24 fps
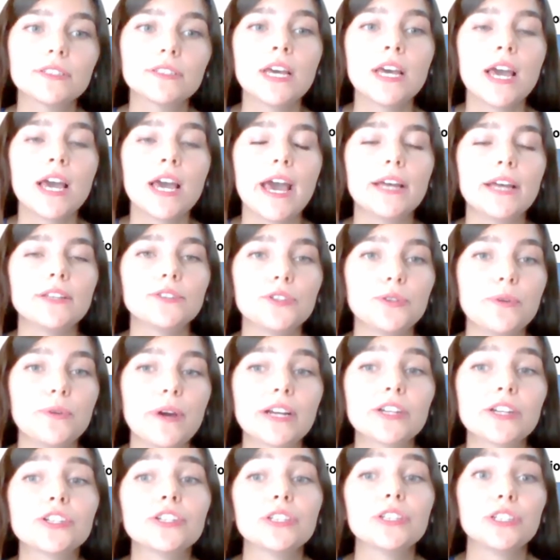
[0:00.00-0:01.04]
and to
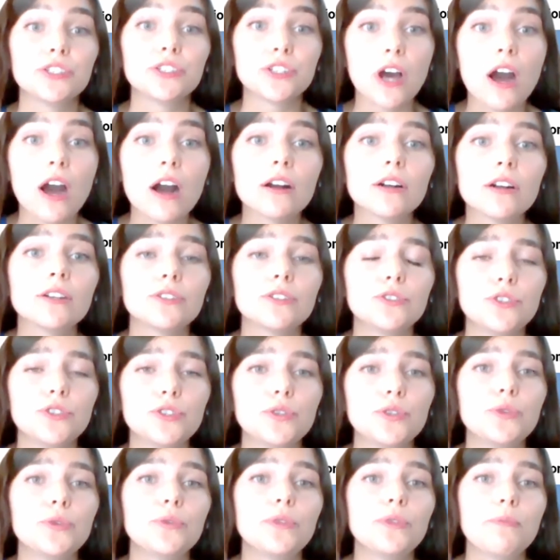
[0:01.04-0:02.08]
actually talk
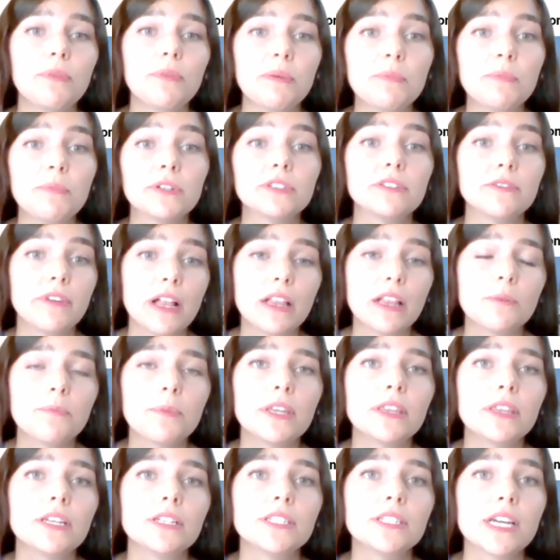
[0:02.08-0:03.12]
to the people
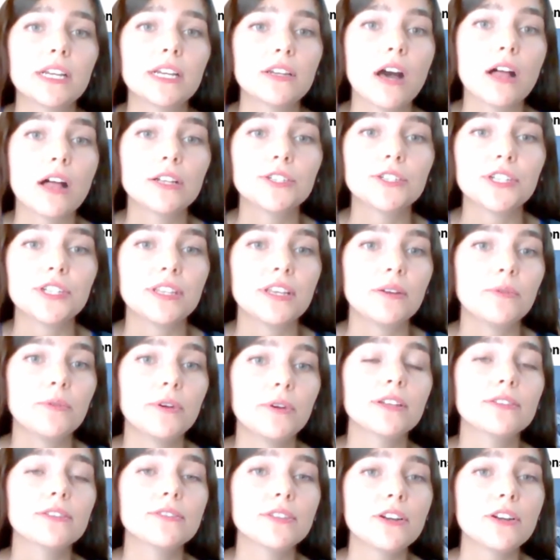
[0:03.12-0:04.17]
developing the technology that we're
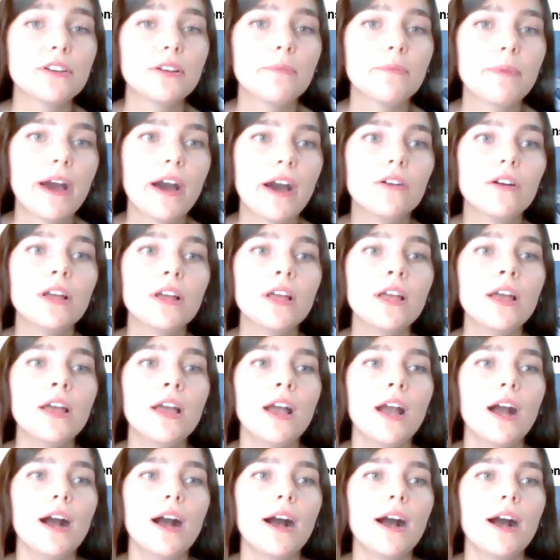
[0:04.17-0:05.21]
concerned about.
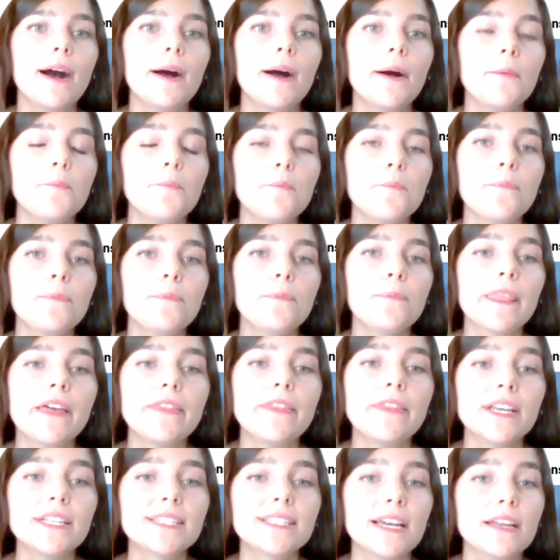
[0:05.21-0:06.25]
And
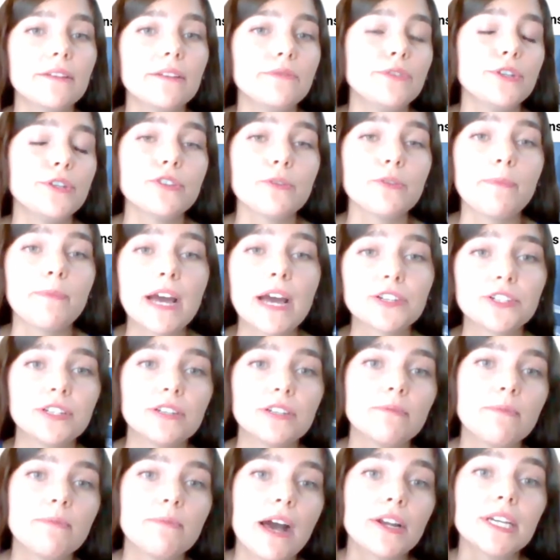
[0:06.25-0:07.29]
they said, if you're so
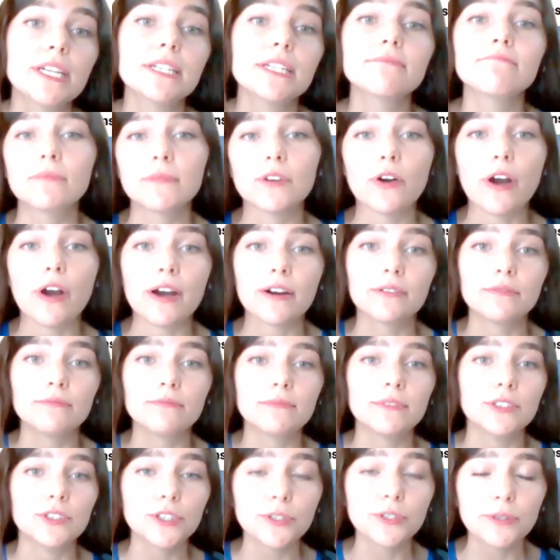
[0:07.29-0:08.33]
passionate about it, go out
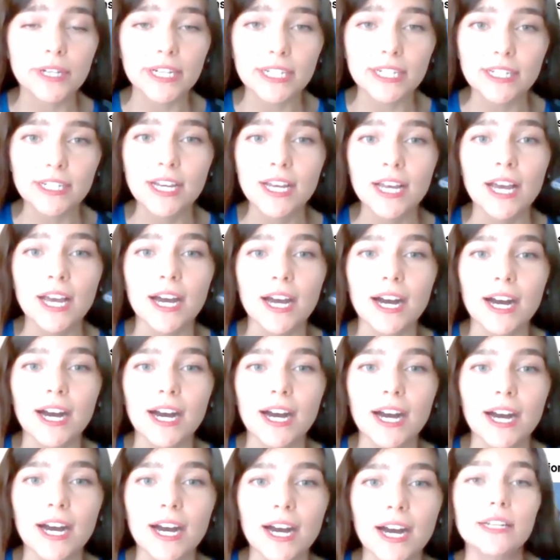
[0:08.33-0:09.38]
and do it.
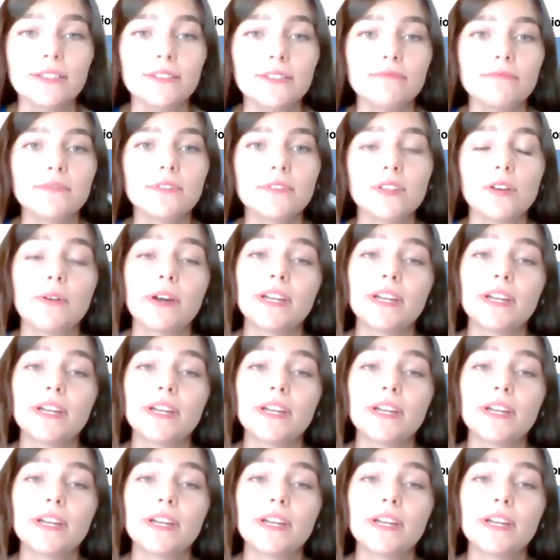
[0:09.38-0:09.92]
And so I